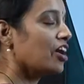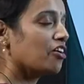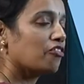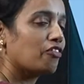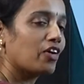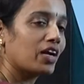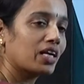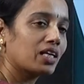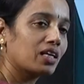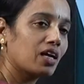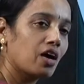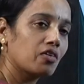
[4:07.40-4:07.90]

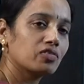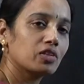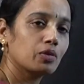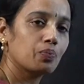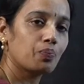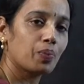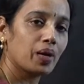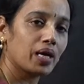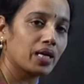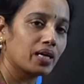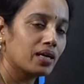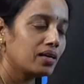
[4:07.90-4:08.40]
effect of the
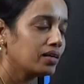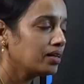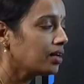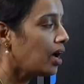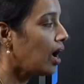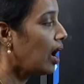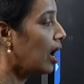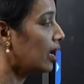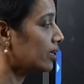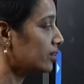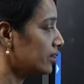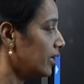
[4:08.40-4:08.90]
parent
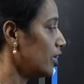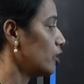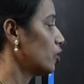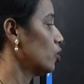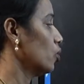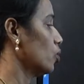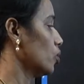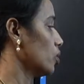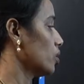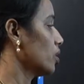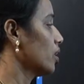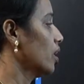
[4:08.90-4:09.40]
on that
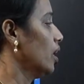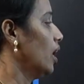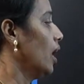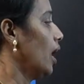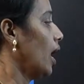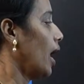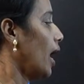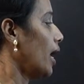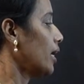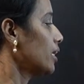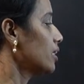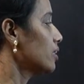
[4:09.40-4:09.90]
node.
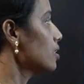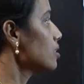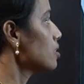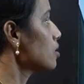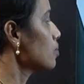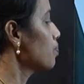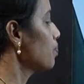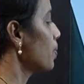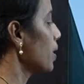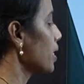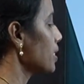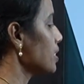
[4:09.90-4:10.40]
And
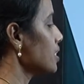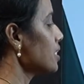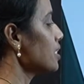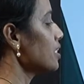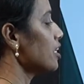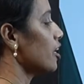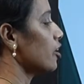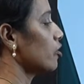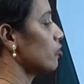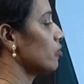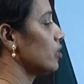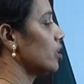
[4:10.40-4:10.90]
this Bayesian
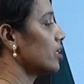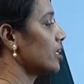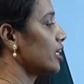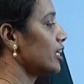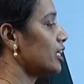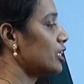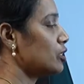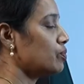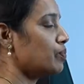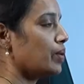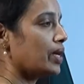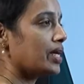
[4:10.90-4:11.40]
network
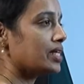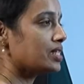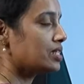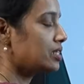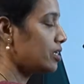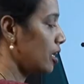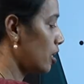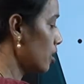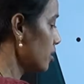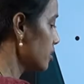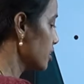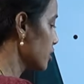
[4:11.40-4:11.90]
is based
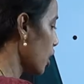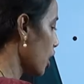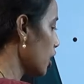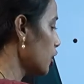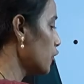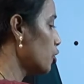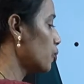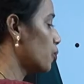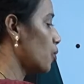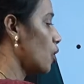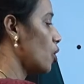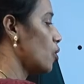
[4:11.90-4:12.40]
on
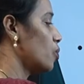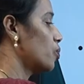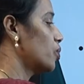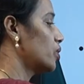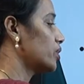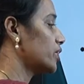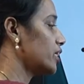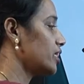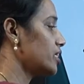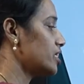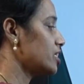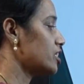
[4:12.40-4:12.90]
joint
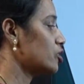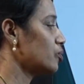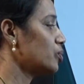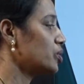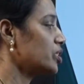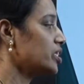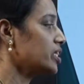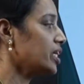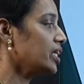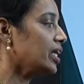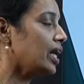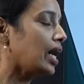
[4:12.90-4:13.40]
probability
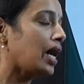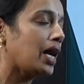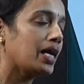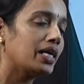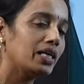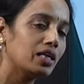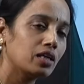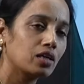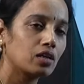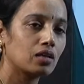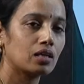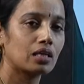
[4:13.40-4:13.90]
distribution
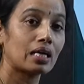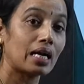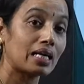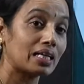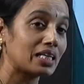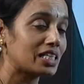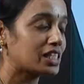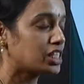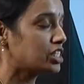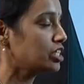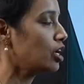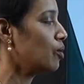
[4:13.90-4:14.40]
and
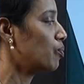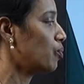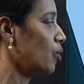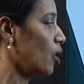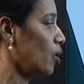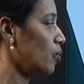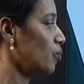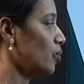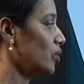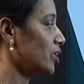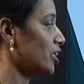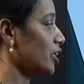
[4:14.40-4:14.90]
conditional
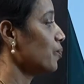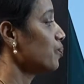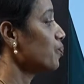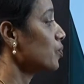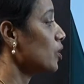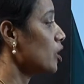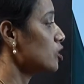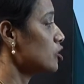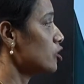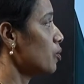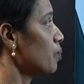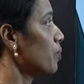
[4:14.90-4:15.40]
probability.
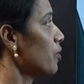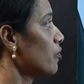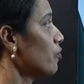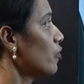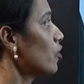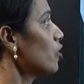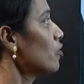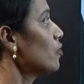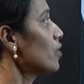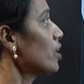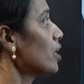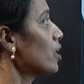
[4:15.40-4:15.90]
So
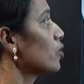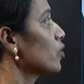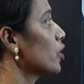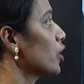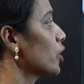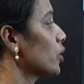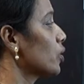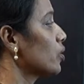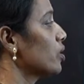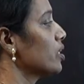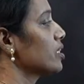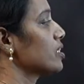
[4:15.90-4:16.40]
before we are
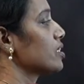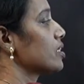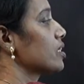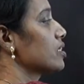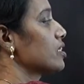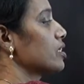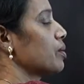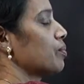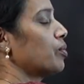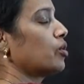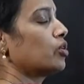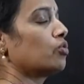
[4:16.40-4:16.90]
going to
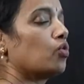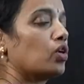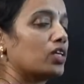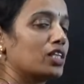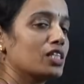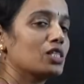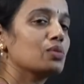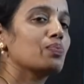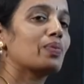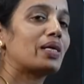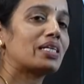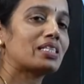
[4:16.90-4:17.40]
discuss about what
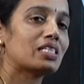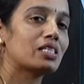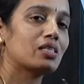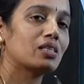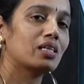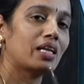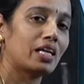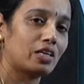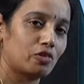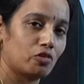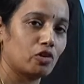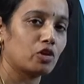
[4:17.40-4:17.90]
is Bayesian
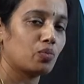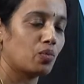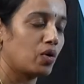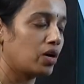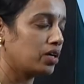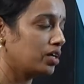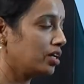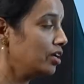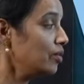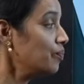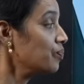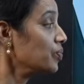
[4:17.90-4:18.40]
network
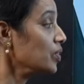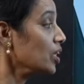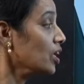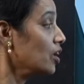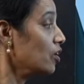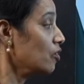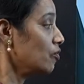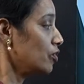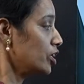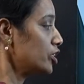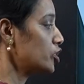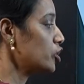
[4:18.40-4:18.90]
model,
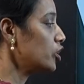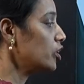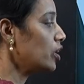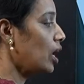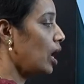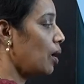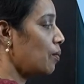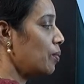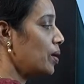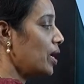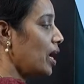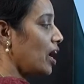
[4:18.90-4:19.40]
we should
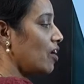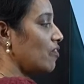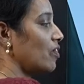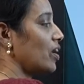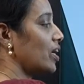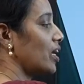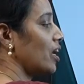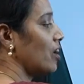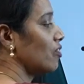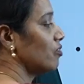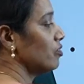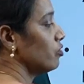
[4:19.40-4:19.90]
be
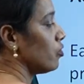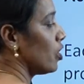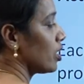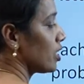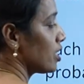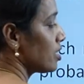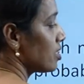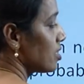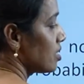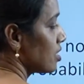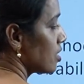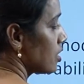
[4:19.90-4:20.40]
aware of
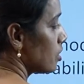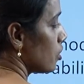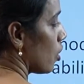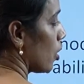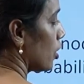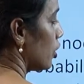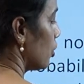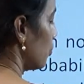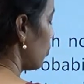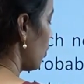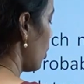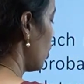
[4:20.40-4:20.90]
what is this
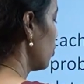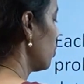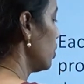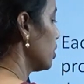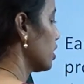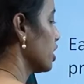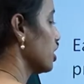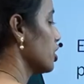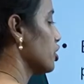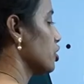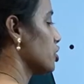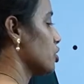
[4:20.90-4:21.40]
joint
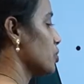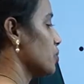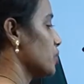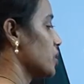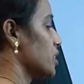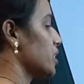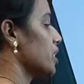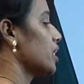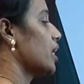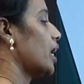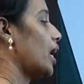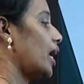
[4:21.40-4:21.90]
probability
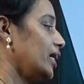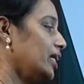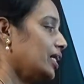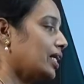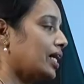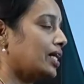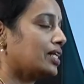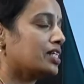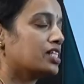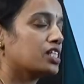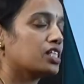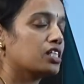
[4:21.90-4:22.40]
distribution and
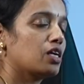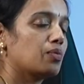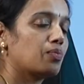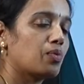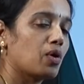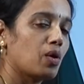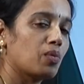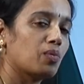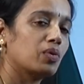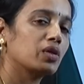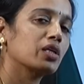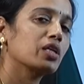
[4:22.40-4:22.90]
conditional
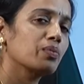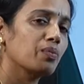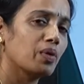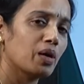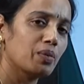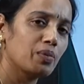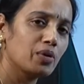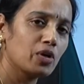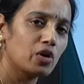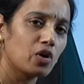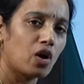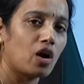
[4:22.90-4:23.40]
probability.
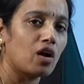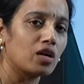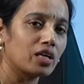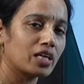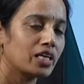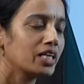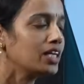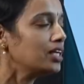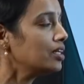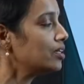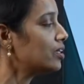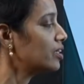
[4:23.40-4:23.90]
Maybe you
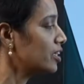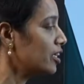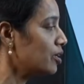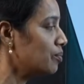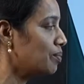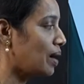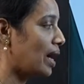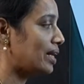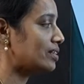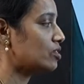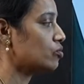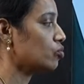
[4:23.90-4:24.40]
already learnt in
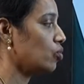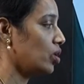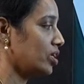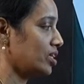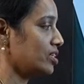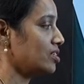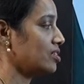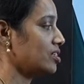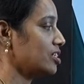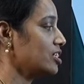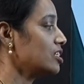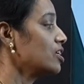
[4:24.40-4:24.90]
maths what
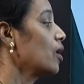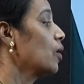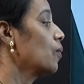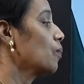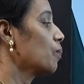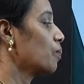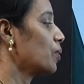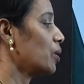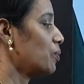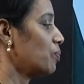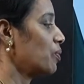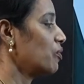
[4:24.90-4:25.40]
is this,
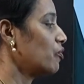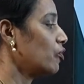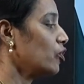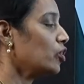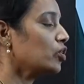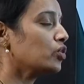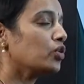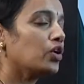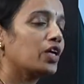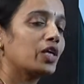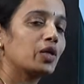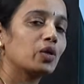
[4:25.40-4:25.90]
but before
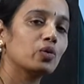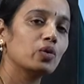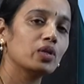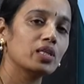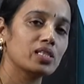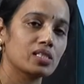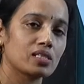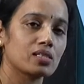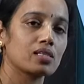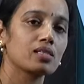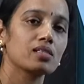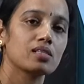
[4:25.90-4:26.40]
going to
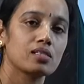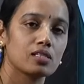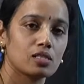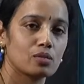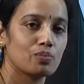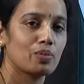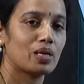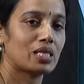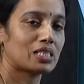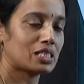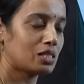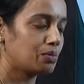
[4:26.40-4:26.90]
discuss this
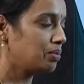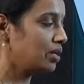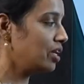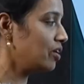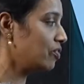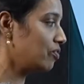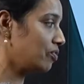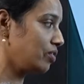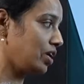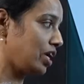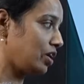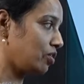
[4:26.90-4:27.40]
Bayesian
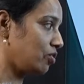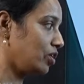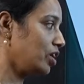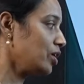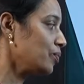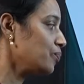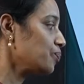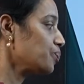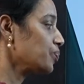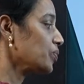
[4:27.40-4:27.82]
belief network,